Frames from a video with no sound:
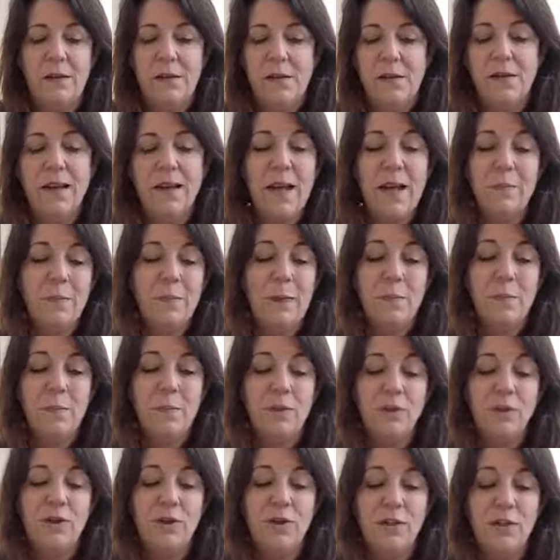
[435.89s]
and getting
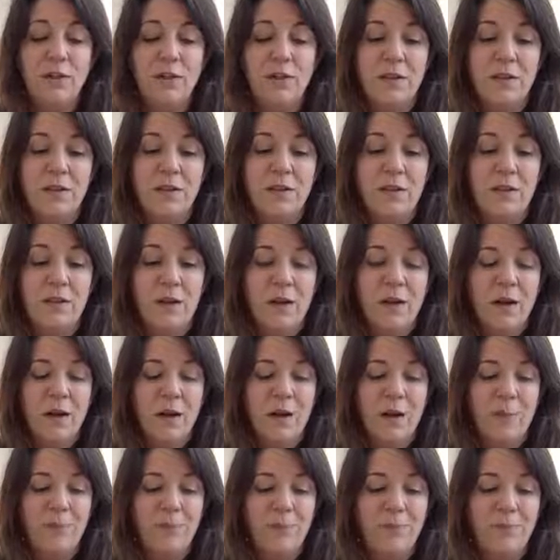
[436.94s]
people to just
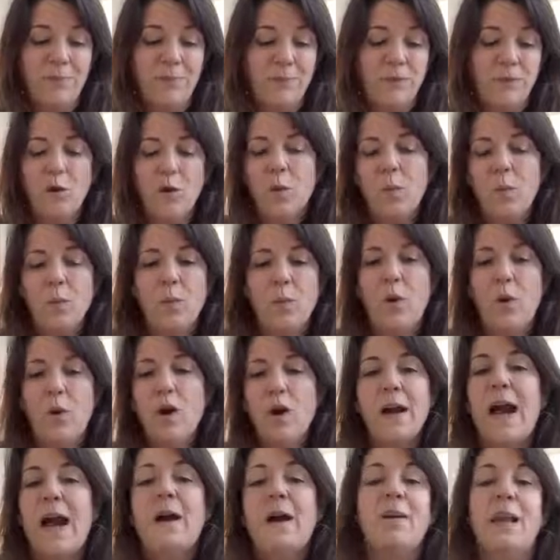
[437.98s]
um, sort of
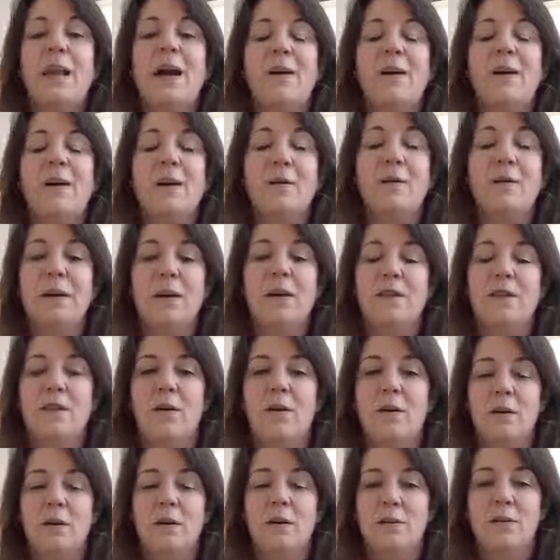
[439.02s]
work out loud. I mean, there's a
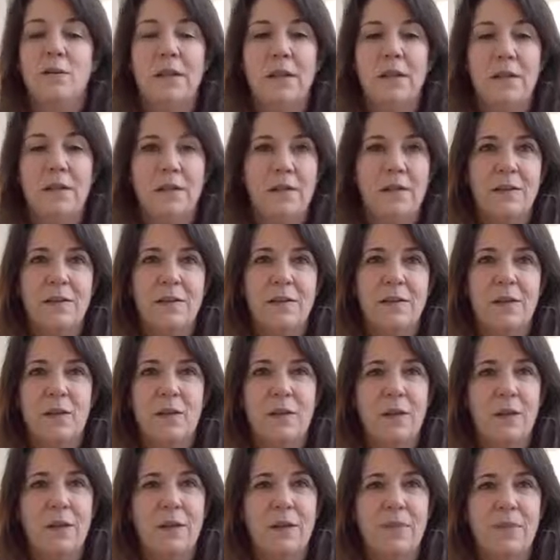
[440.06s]
whole there's a
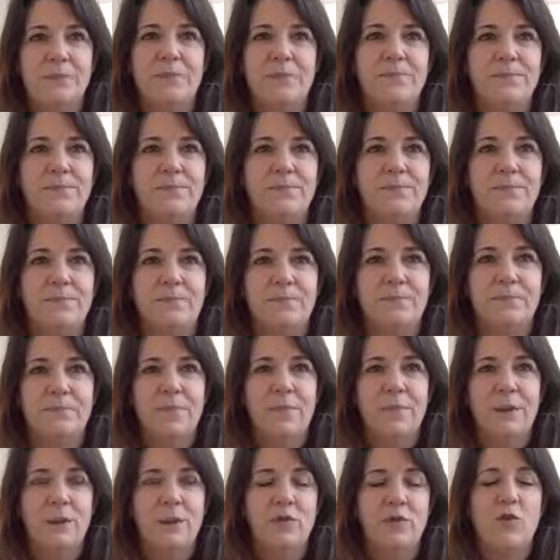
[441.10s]
whole um,
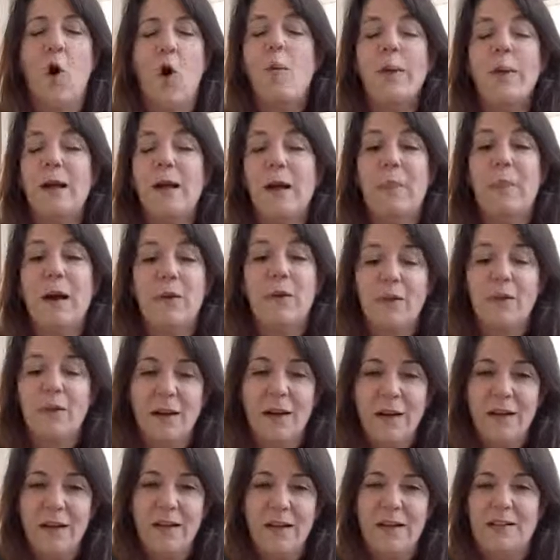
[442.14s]
topic about
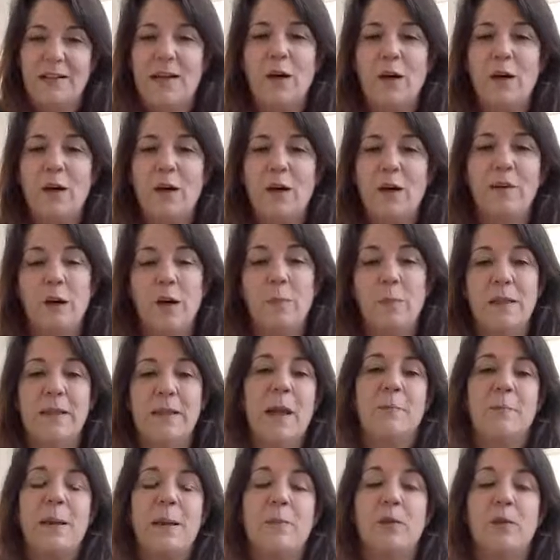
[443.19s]
that in itself, you know. But it's
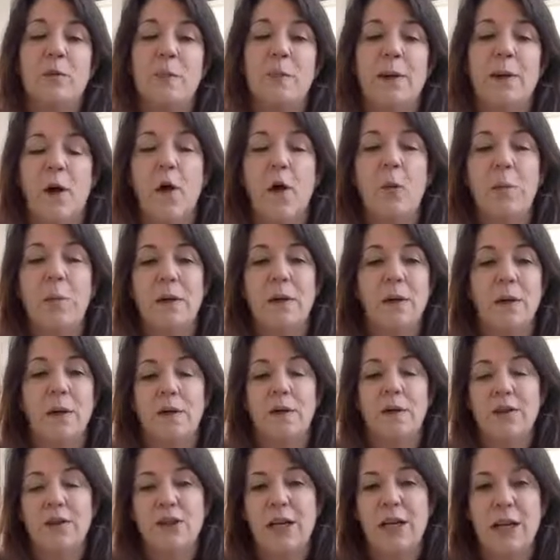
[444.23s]
getting people to be open
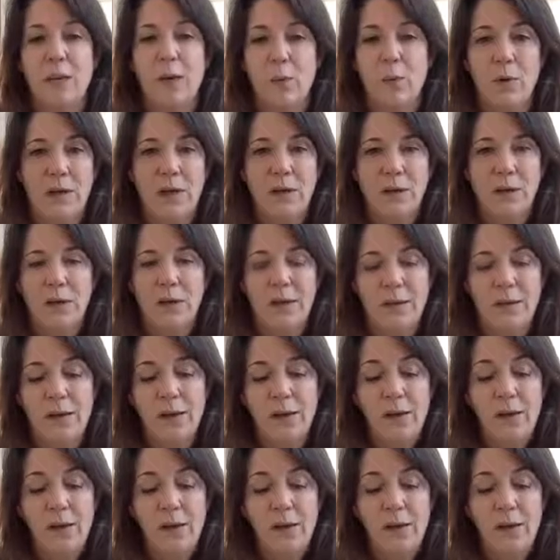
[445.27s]
and share what they're doing,